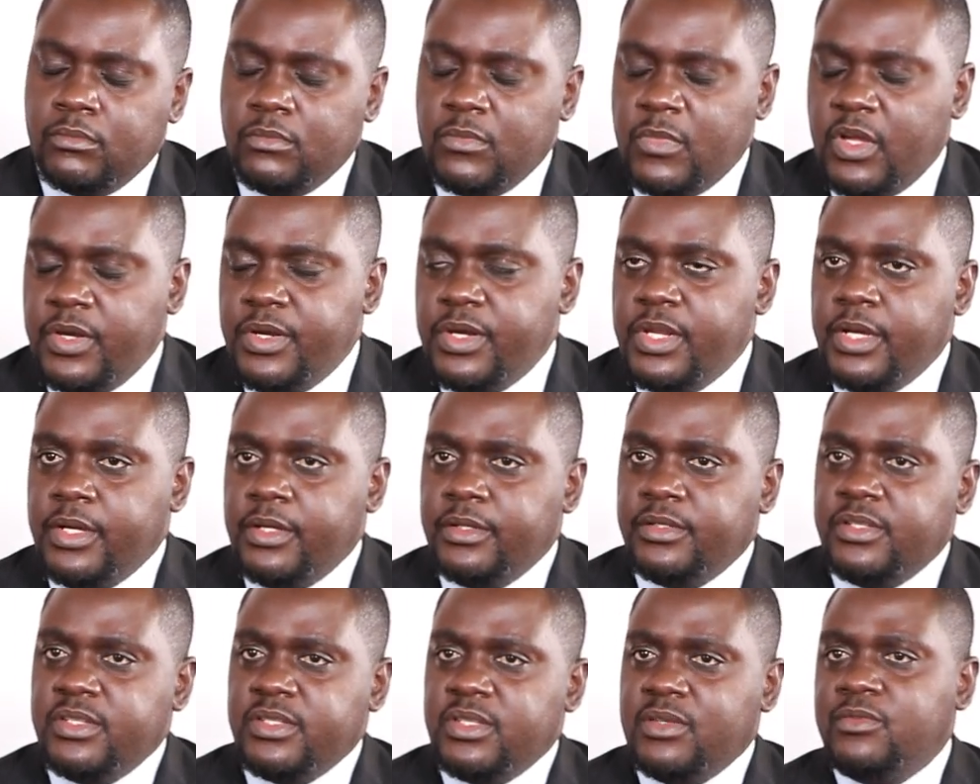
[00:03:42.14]
And
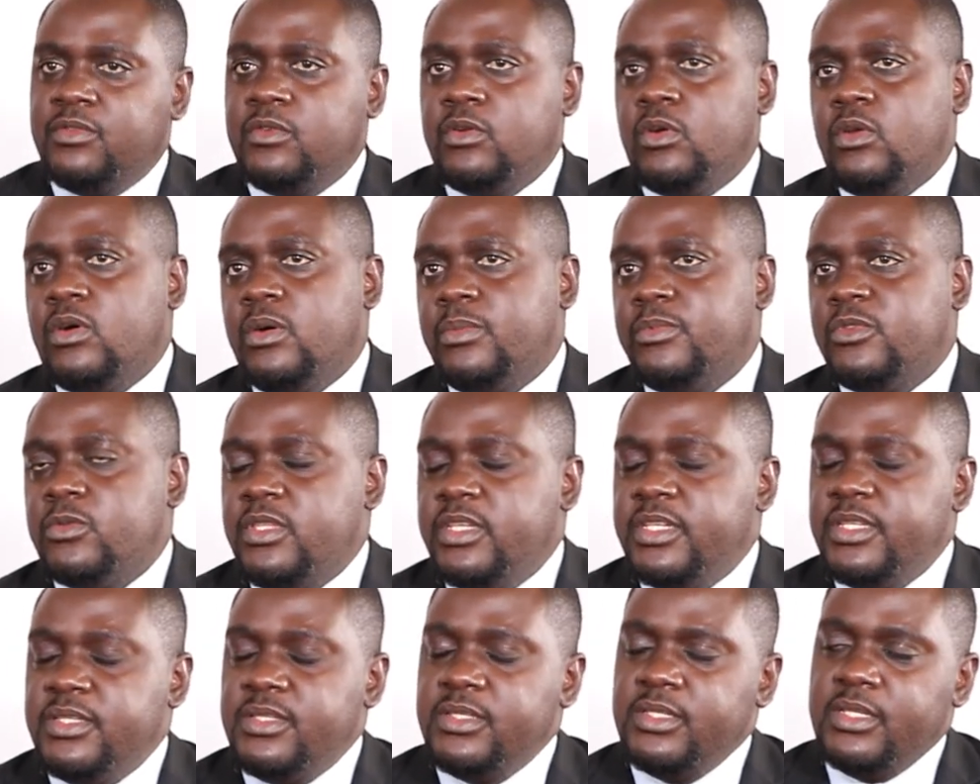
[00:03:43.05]
just a follow-up to
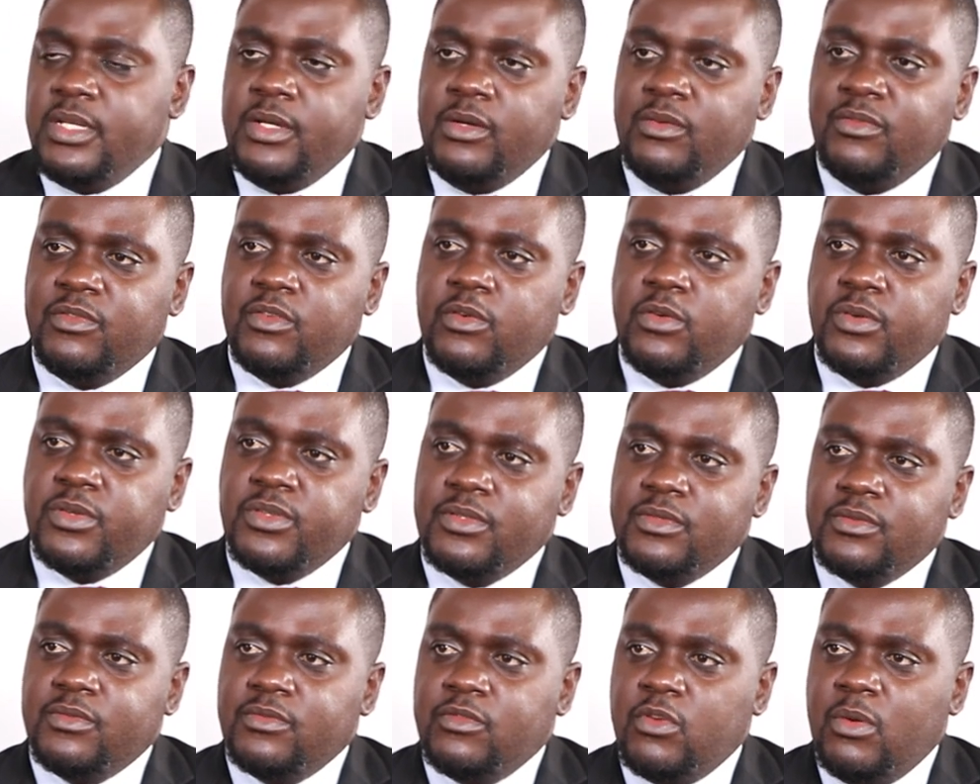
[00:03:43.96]
this, of
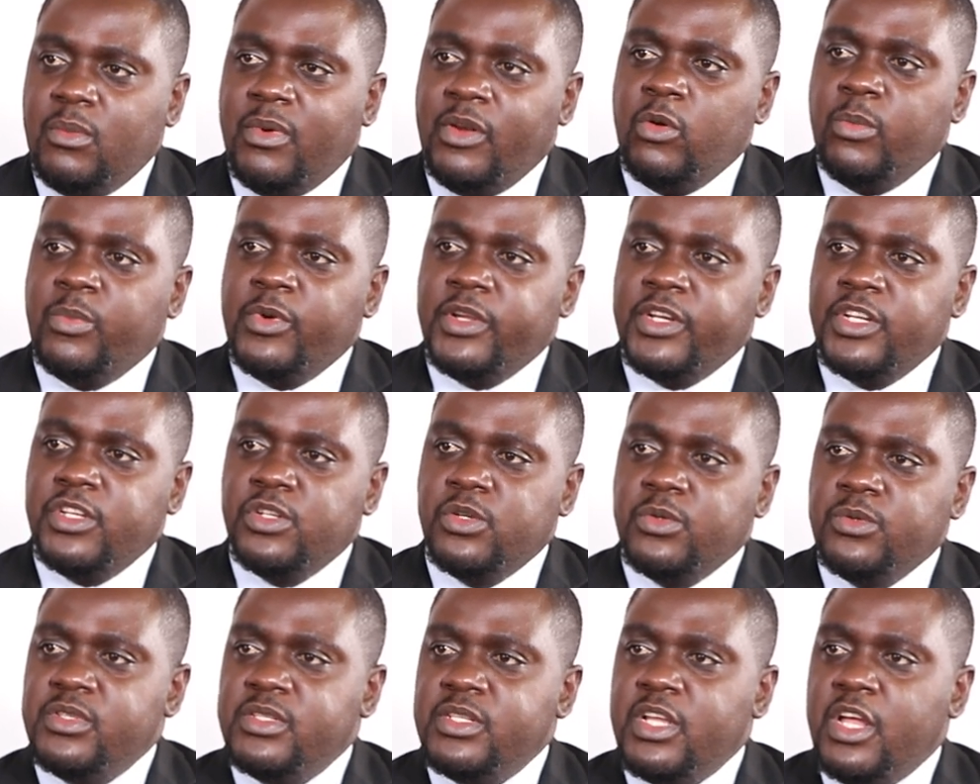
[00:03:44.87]
course, from an
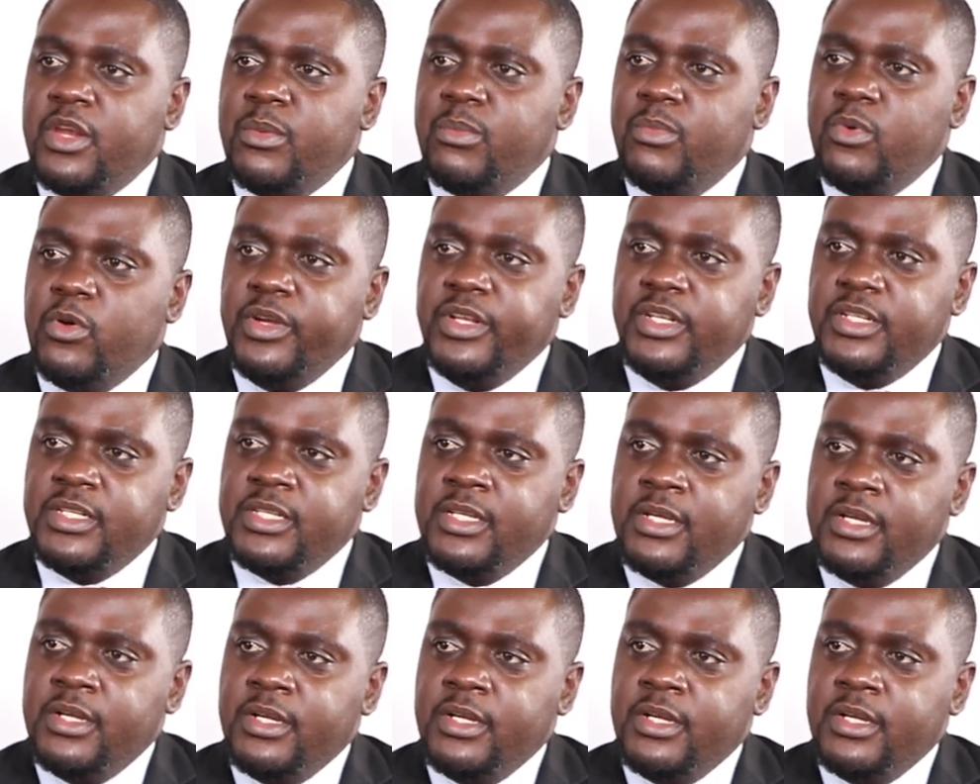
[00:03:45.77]
operations standpoint,